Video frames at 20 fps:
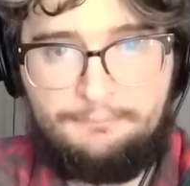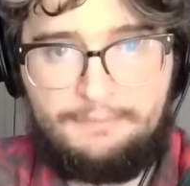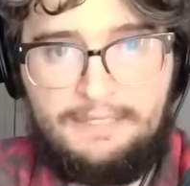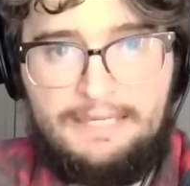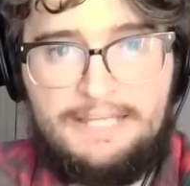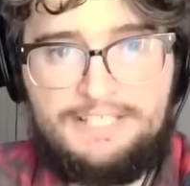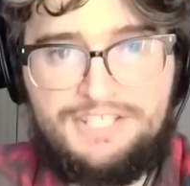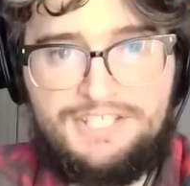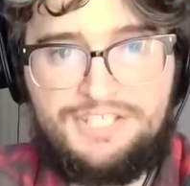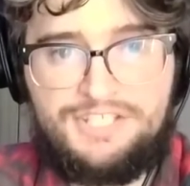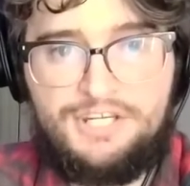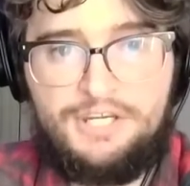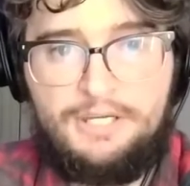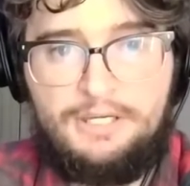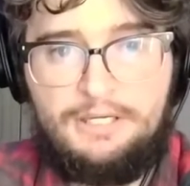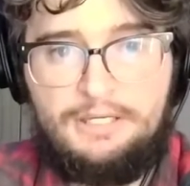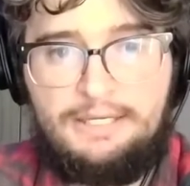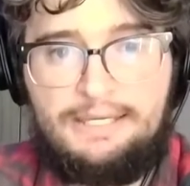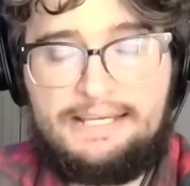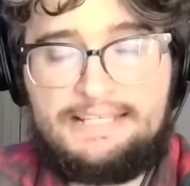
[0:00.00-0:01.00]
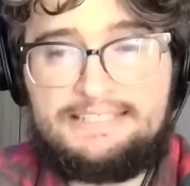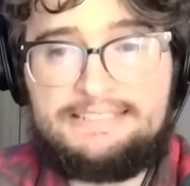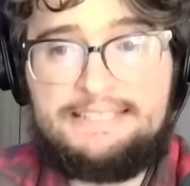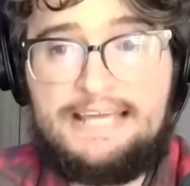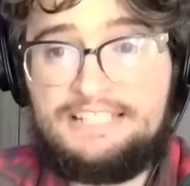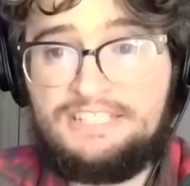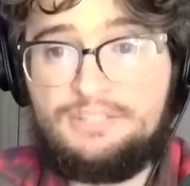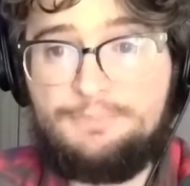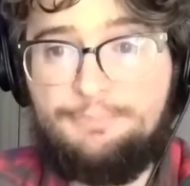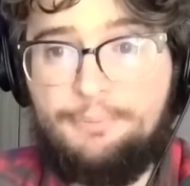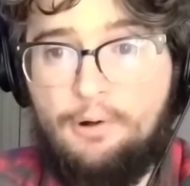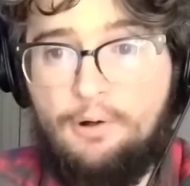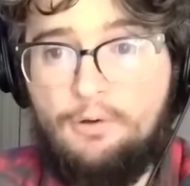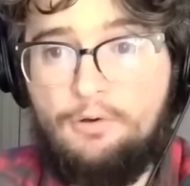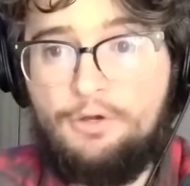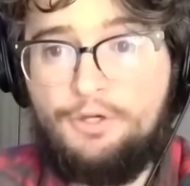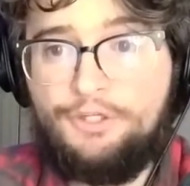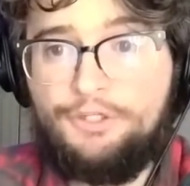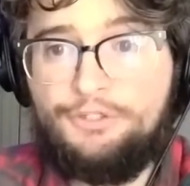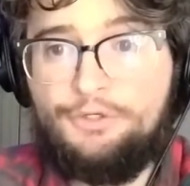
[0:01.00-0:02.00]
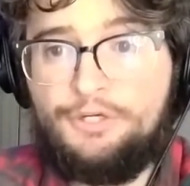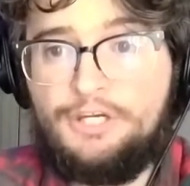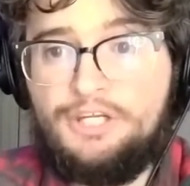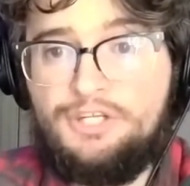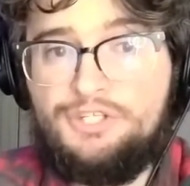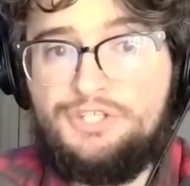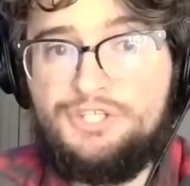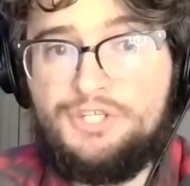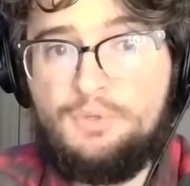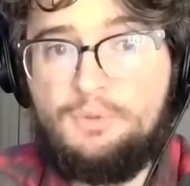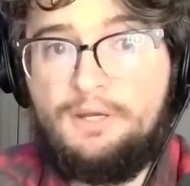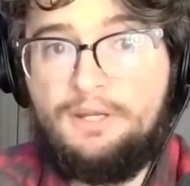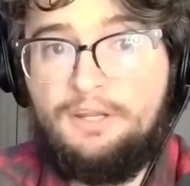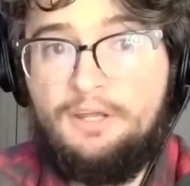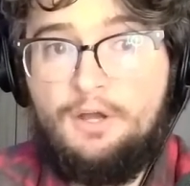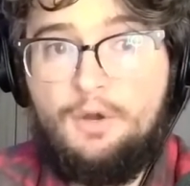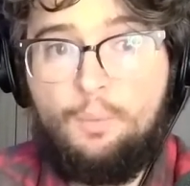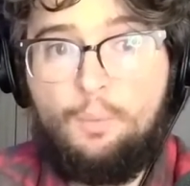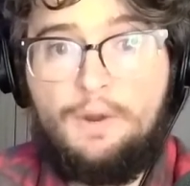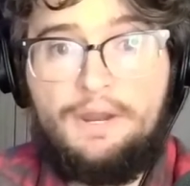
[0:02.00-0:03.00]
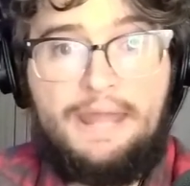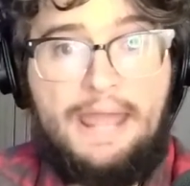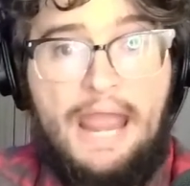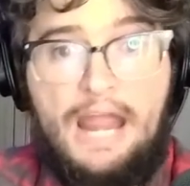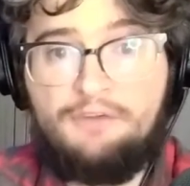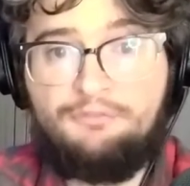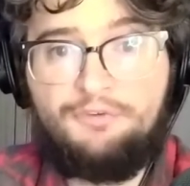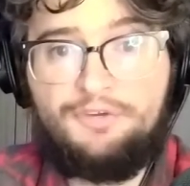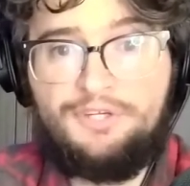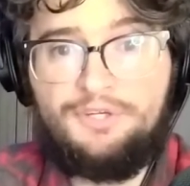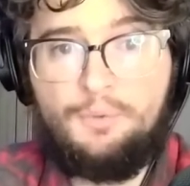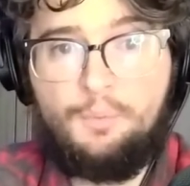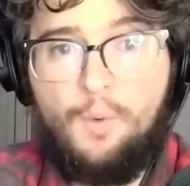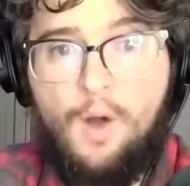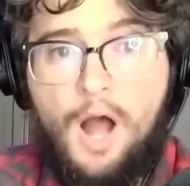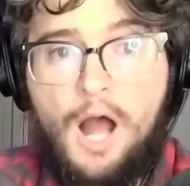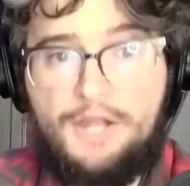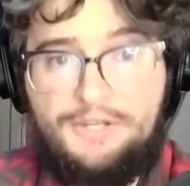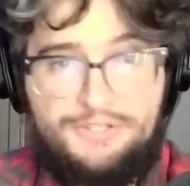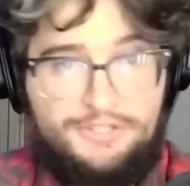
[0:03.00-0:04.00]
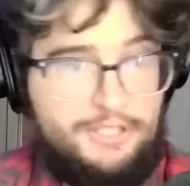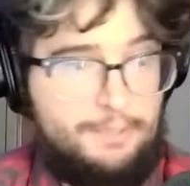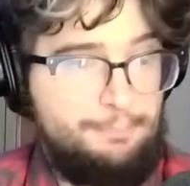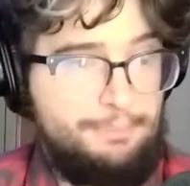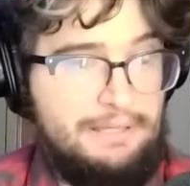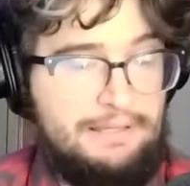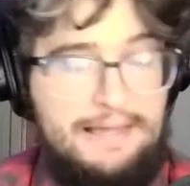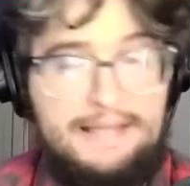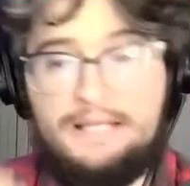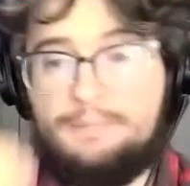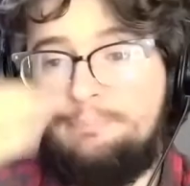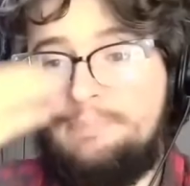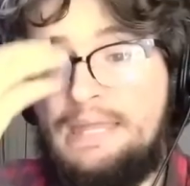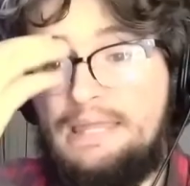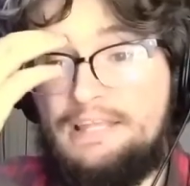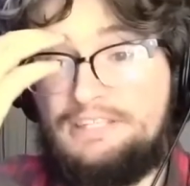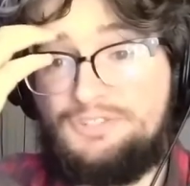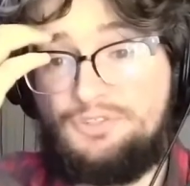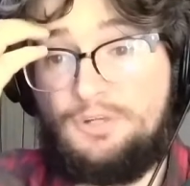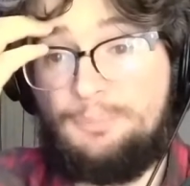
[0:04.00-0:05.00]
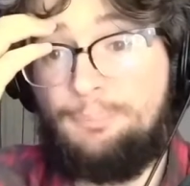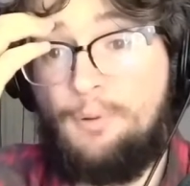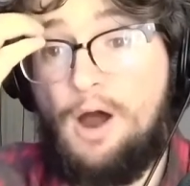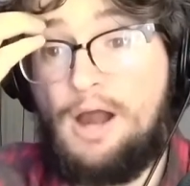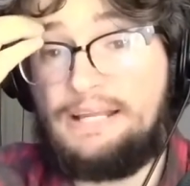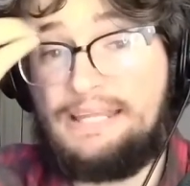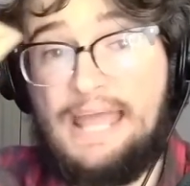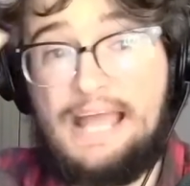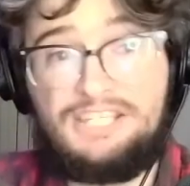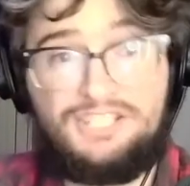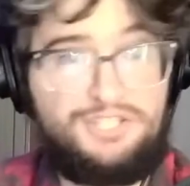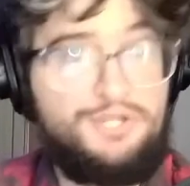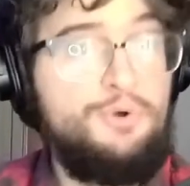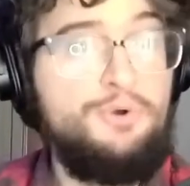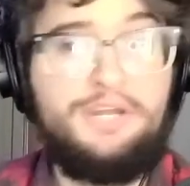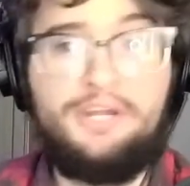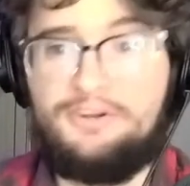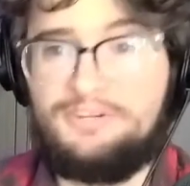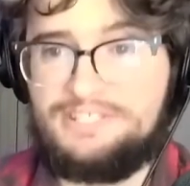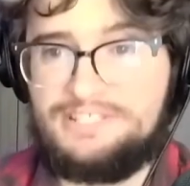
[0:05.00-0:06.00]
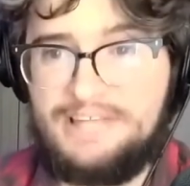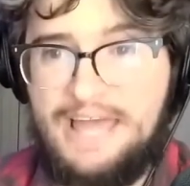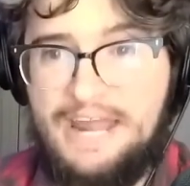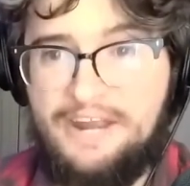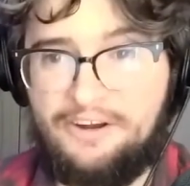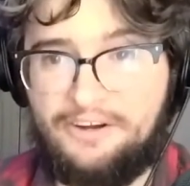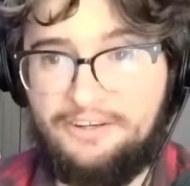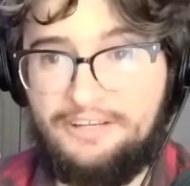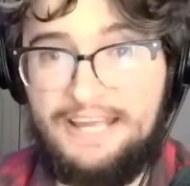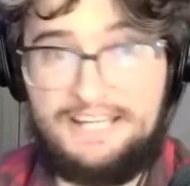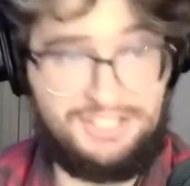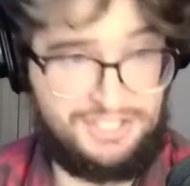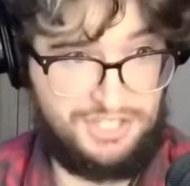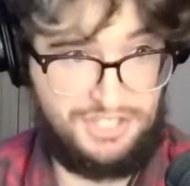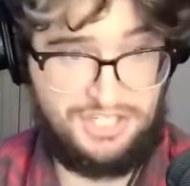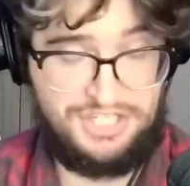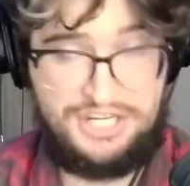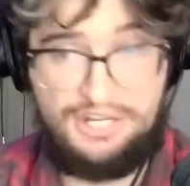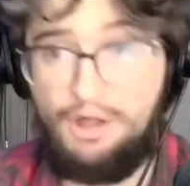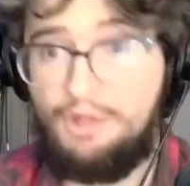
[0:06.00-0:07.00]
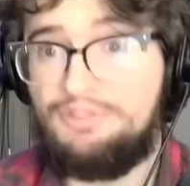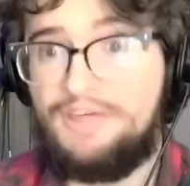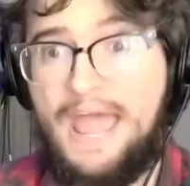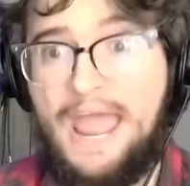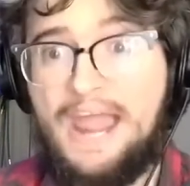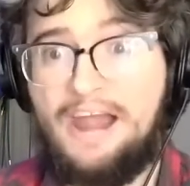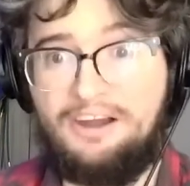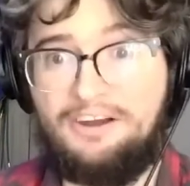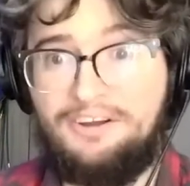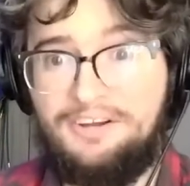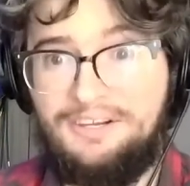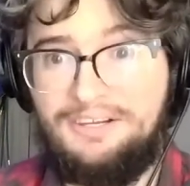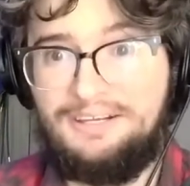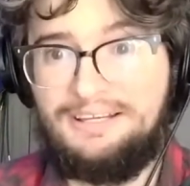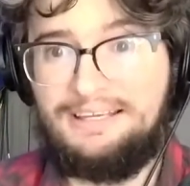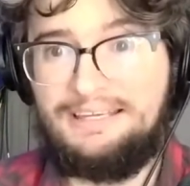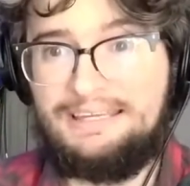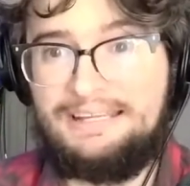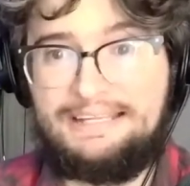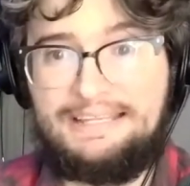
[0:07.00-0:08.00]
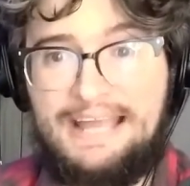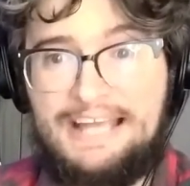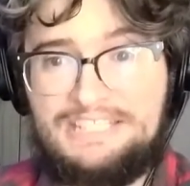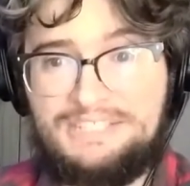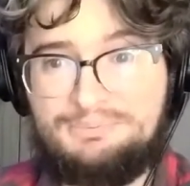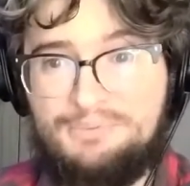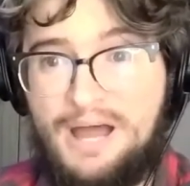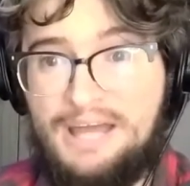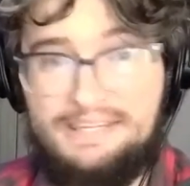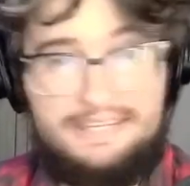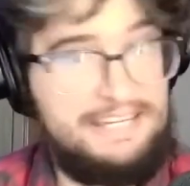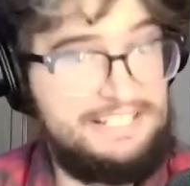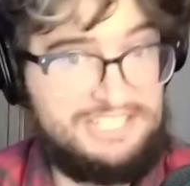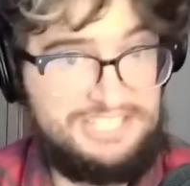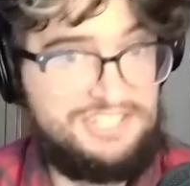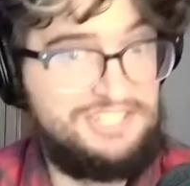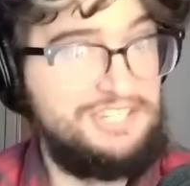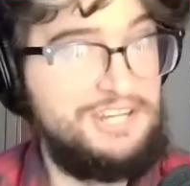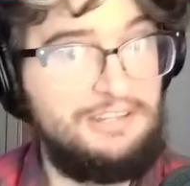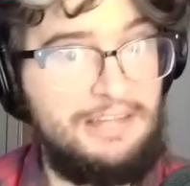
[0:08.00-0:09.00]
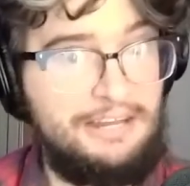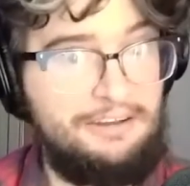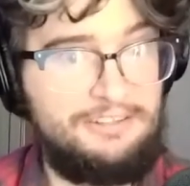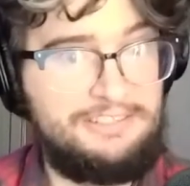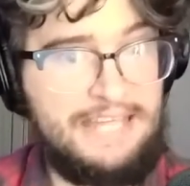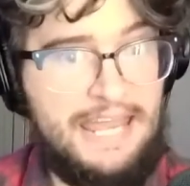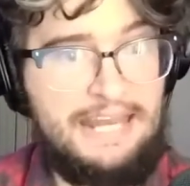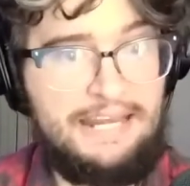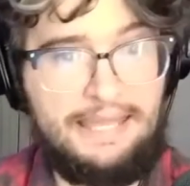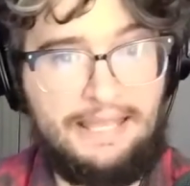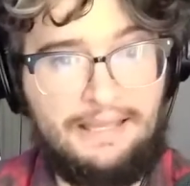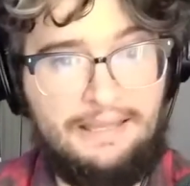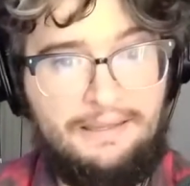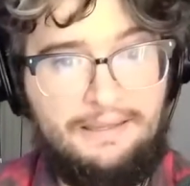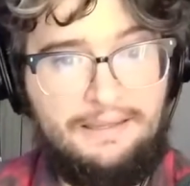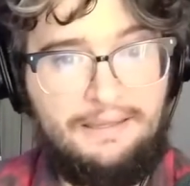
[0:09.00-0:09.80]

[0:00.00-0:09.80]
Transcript: It's accessible. You can do it whenever you want. You can be like me. Let's do a podcast two years later. It's still there, and guess what? It's still entertaining.